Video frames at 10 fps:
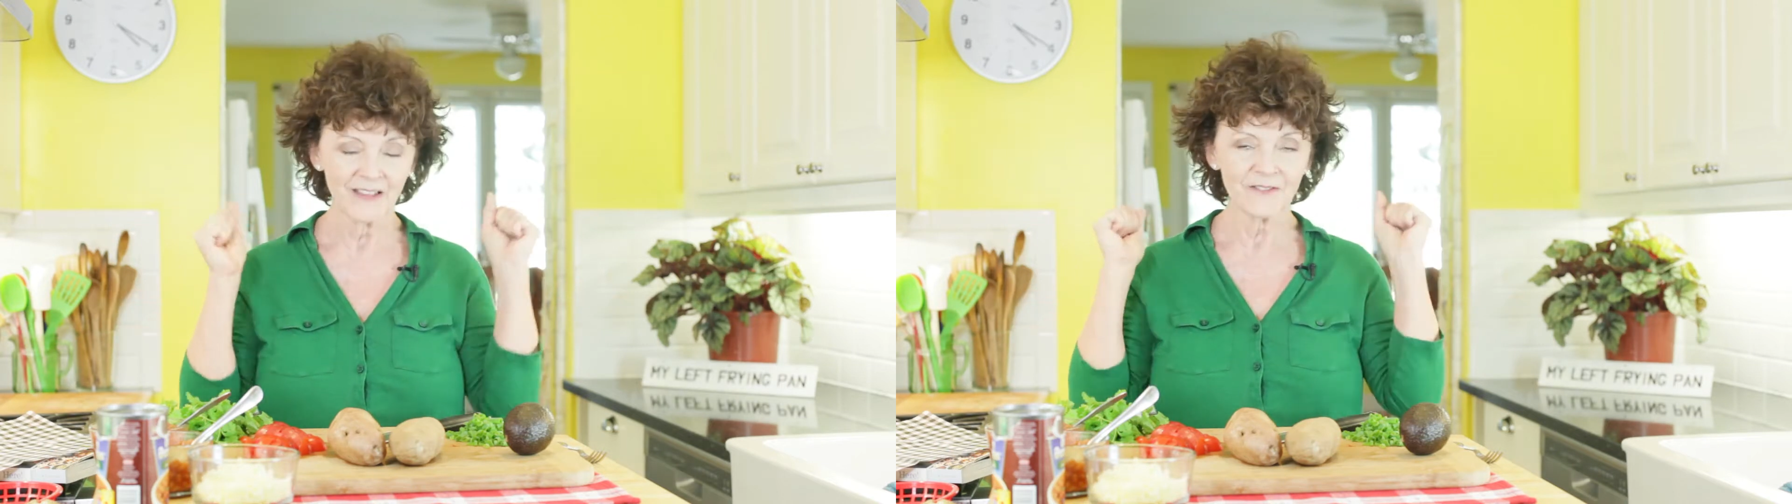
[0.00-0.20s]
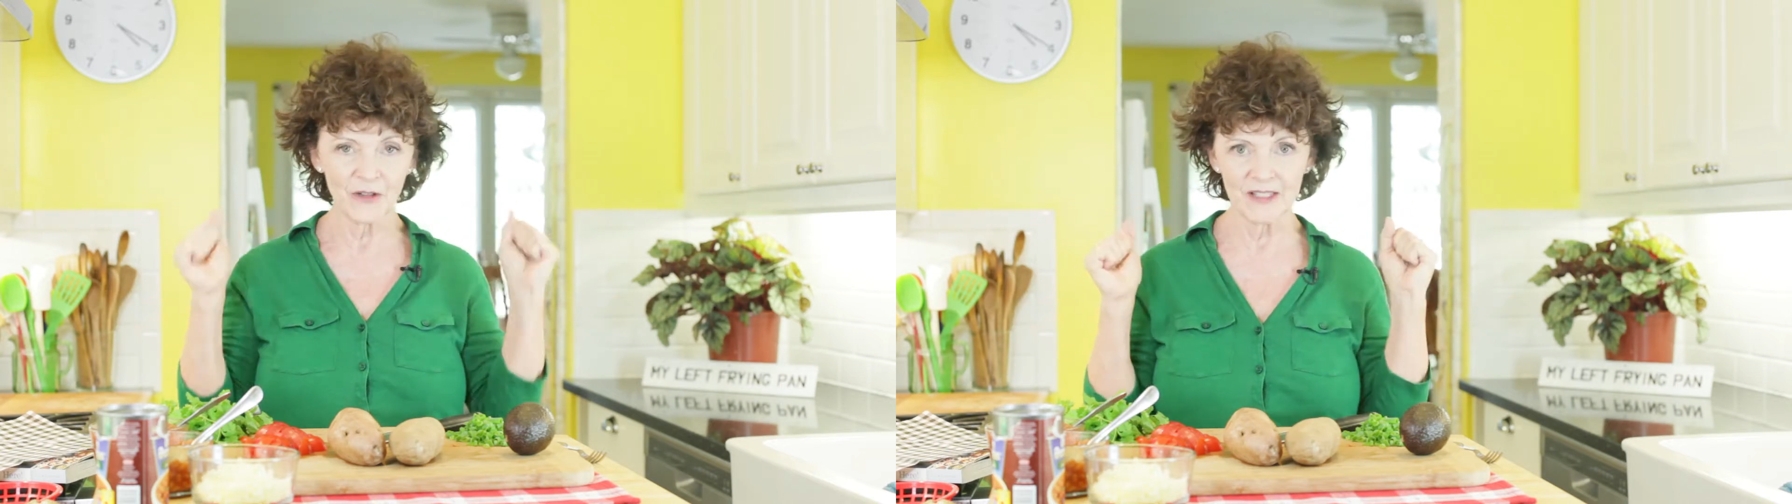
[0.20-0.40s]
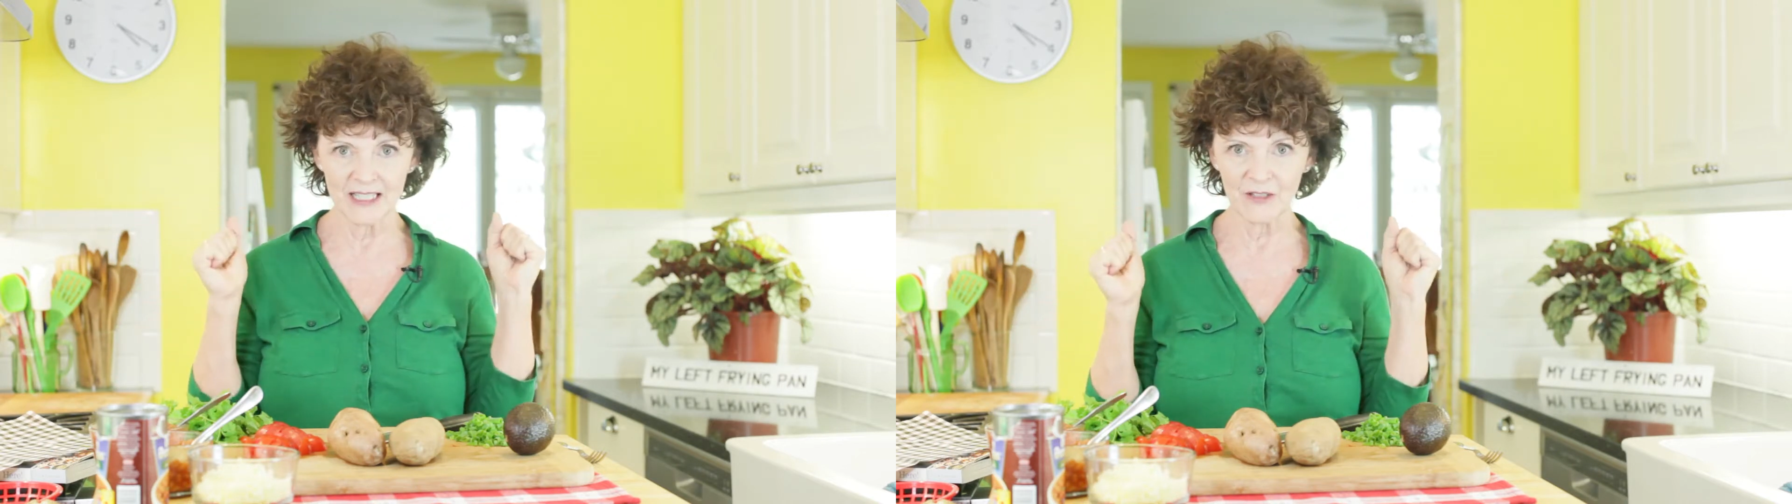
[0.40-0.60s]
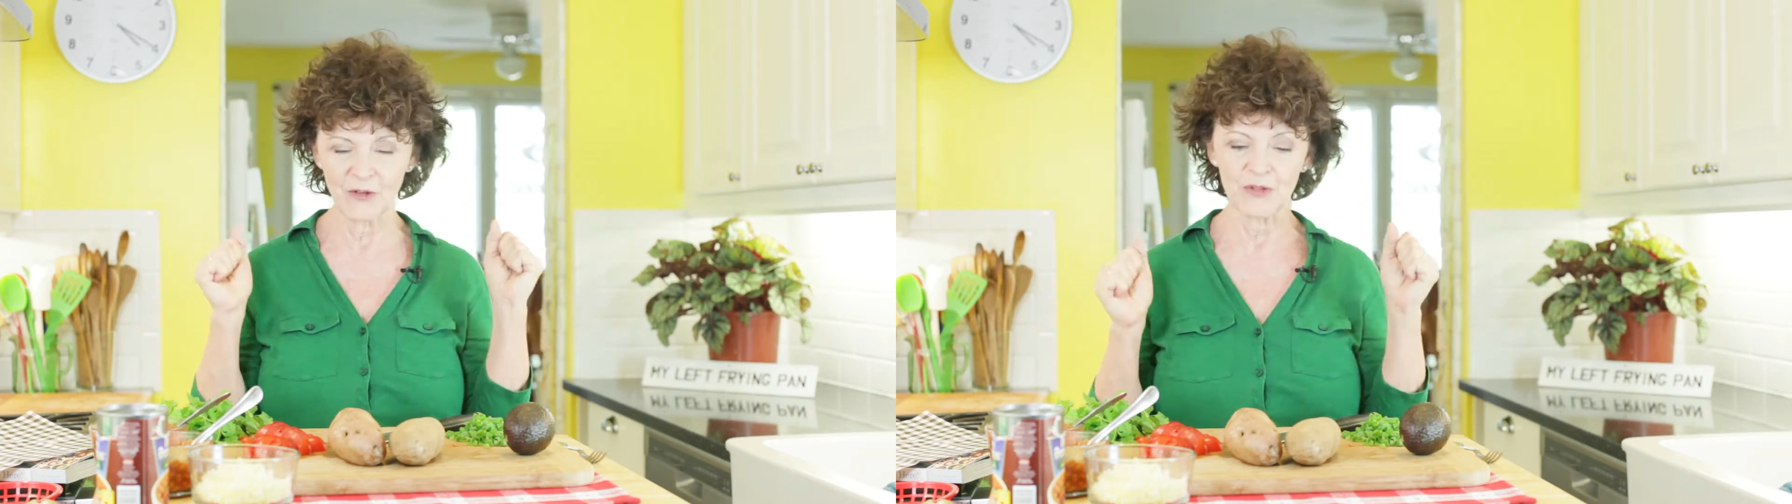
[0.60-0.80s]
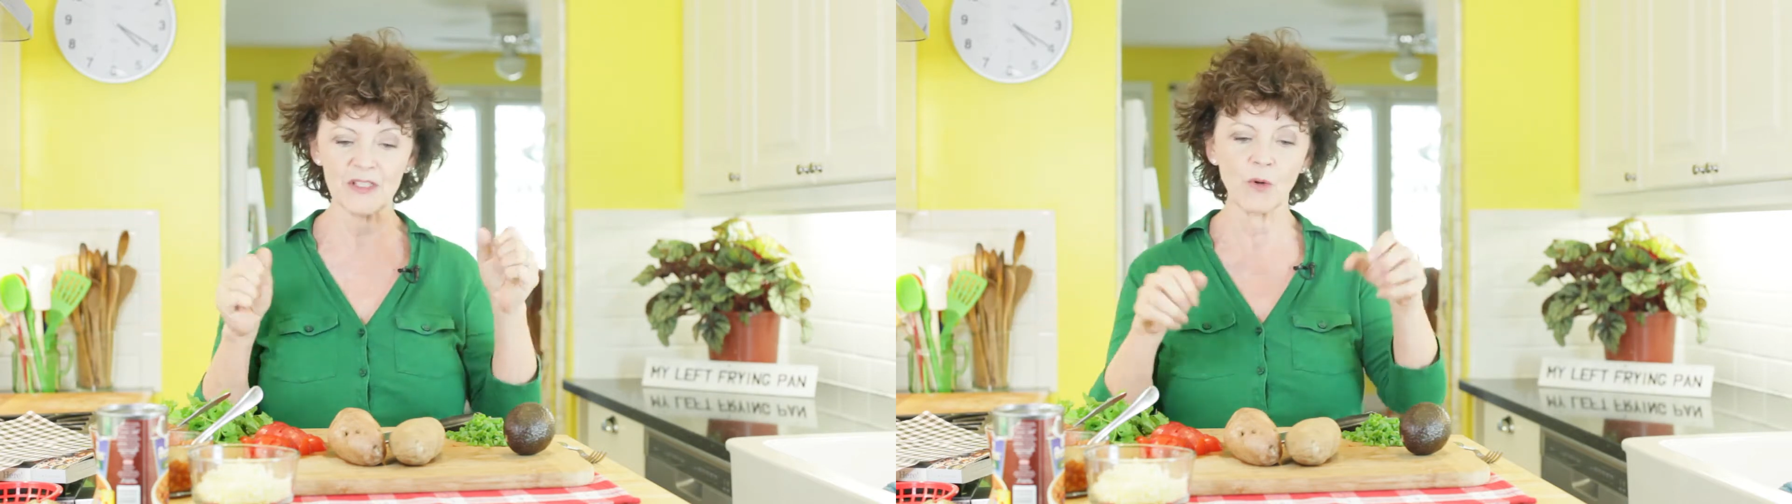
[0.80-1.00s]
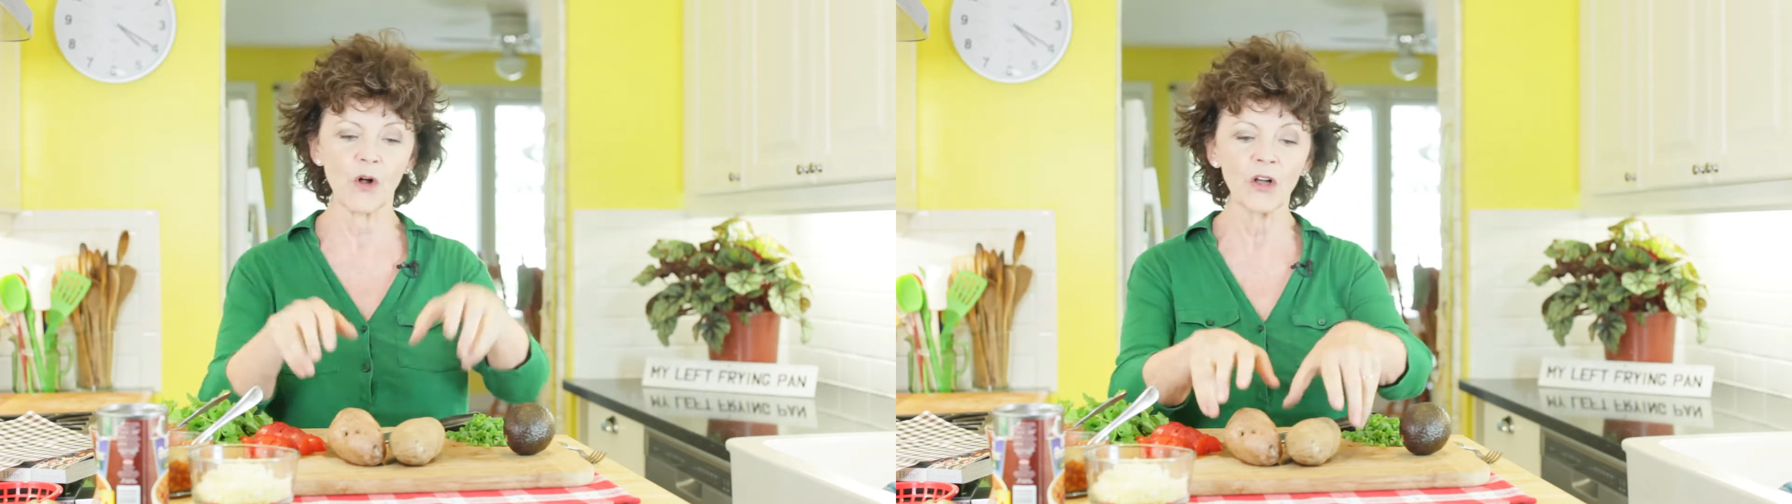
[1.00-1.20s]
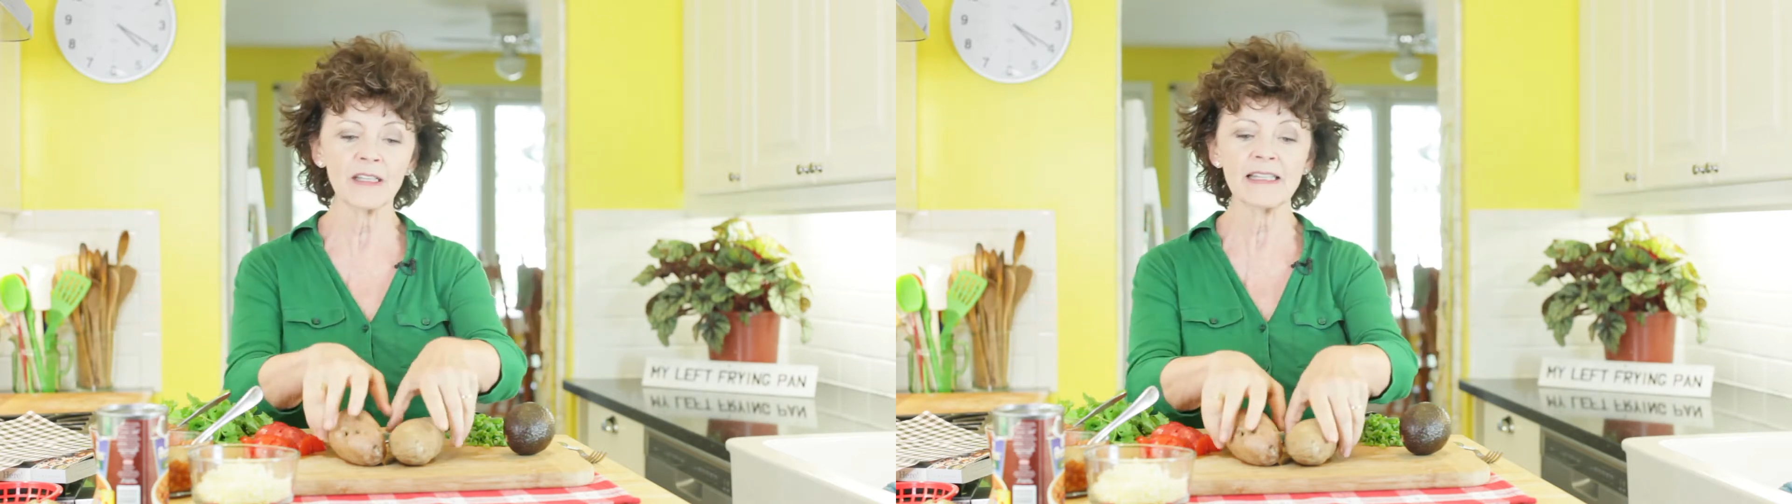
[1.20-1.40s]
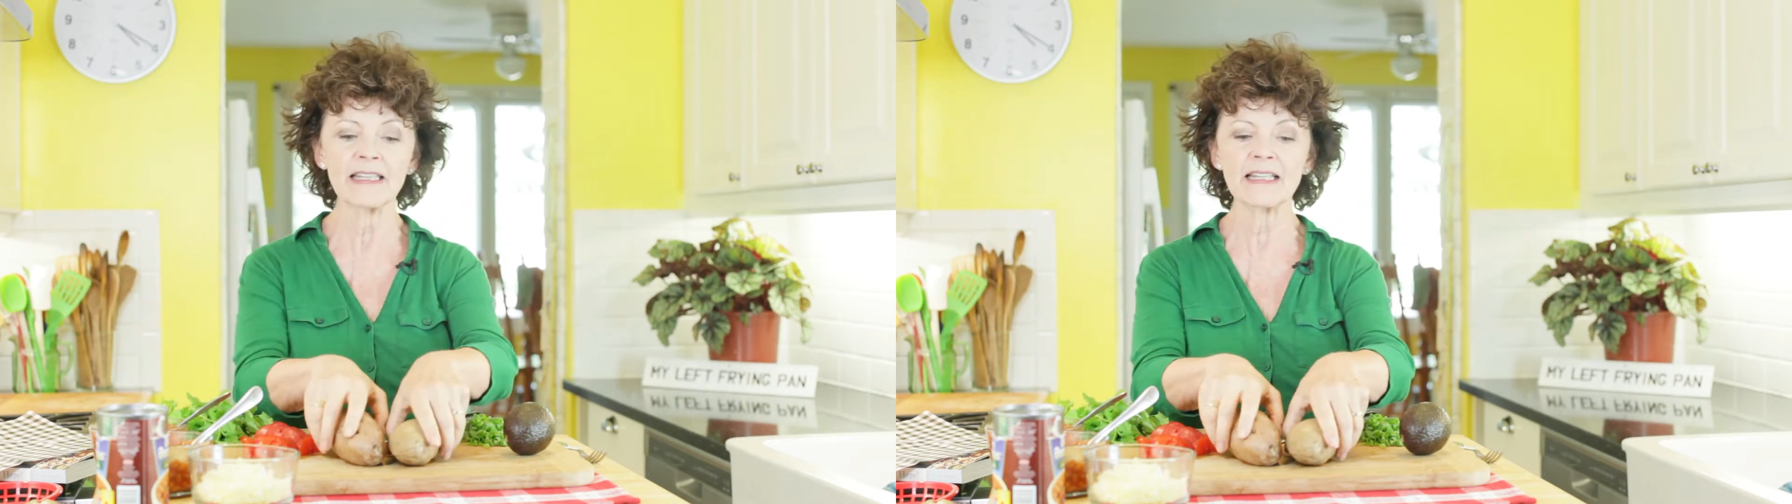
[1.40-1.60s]
first things first. So all
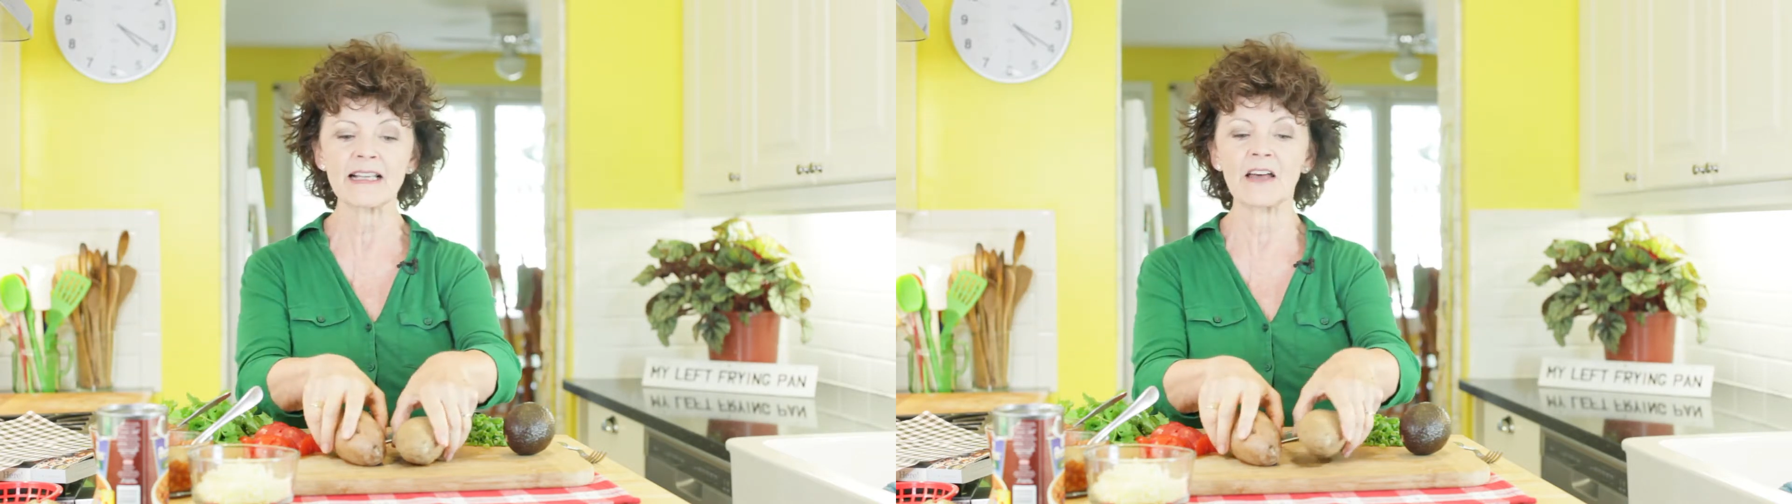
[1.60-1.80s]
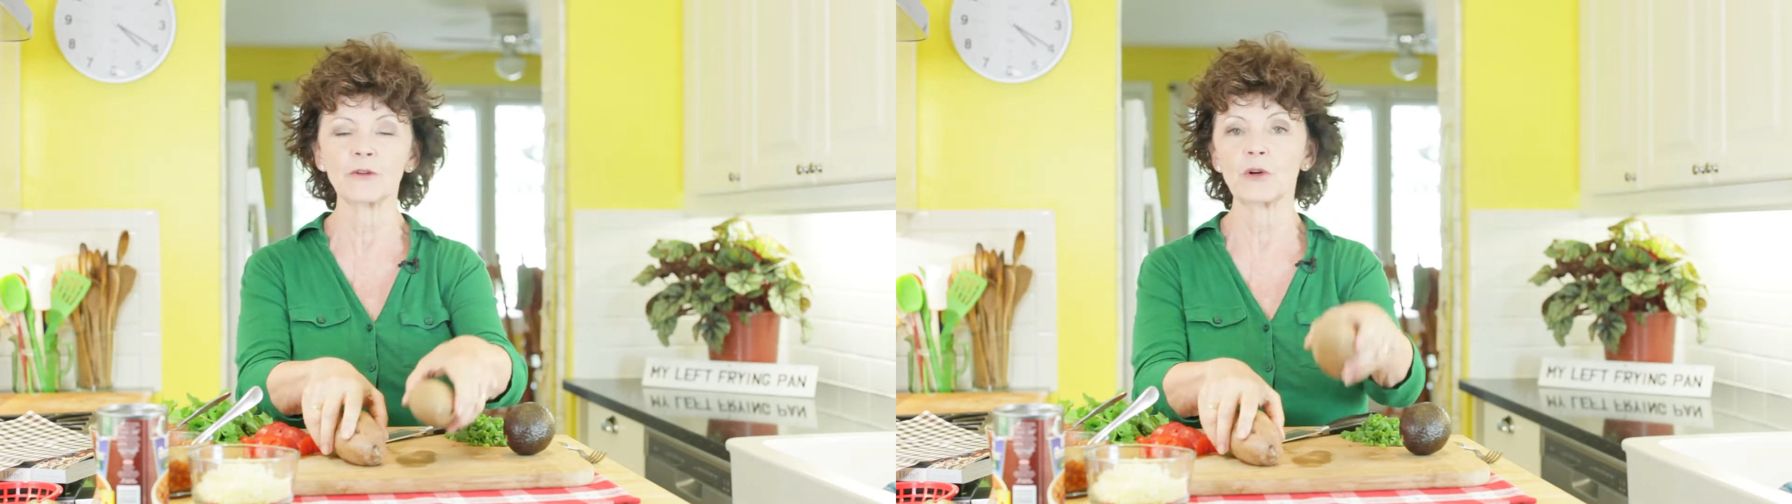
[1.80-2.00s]
you need is either